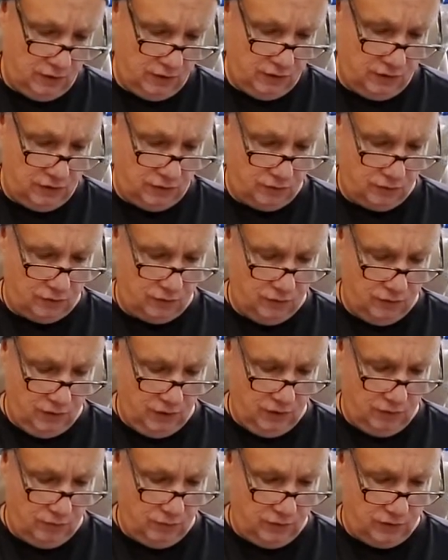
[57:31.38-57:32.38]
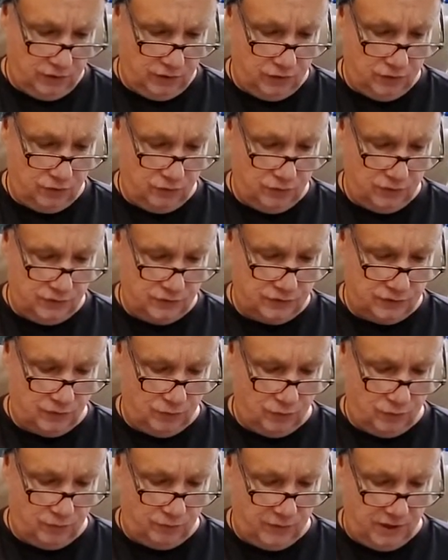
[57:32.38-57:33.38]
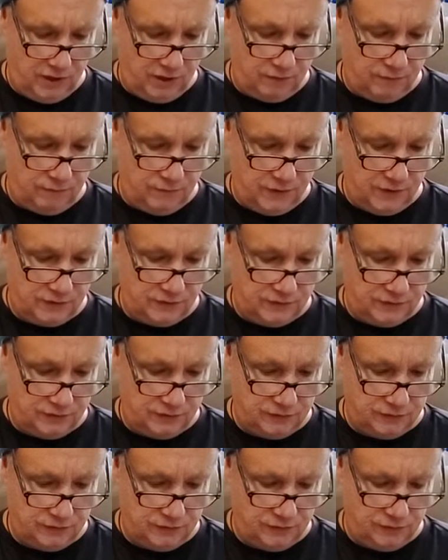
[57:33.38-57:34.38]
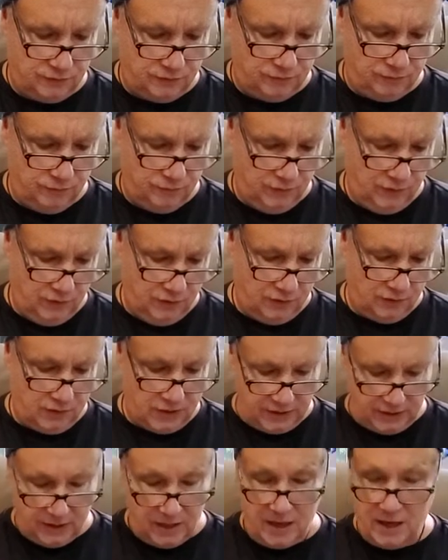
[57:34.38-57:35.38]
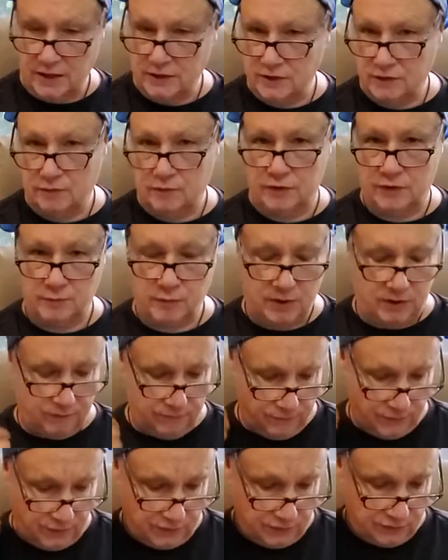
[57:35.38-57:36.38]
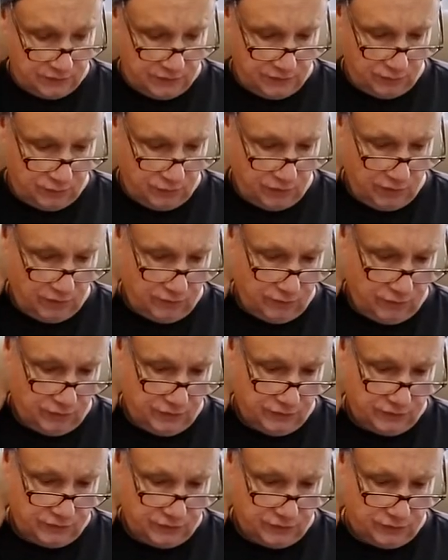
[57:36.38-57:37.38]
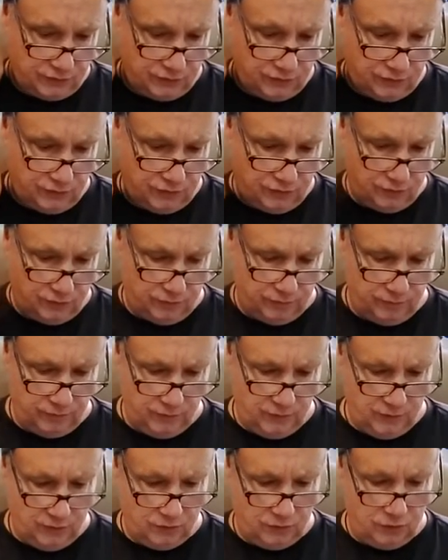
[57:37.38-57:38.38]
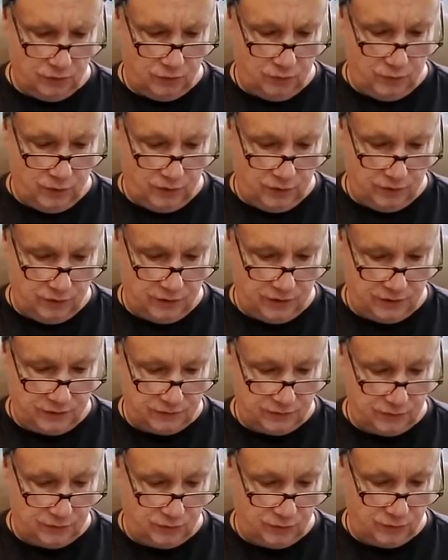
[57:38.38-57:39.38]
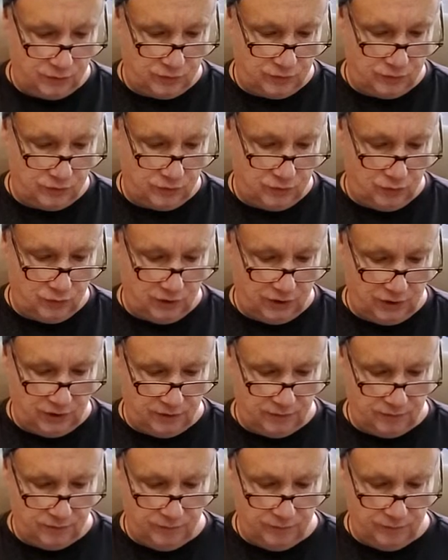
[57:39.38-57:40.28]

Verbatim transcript: here. But it could be someone manifesting too, like actively manifesting, whatever it is that you do. You're aware of that term, you're doing it.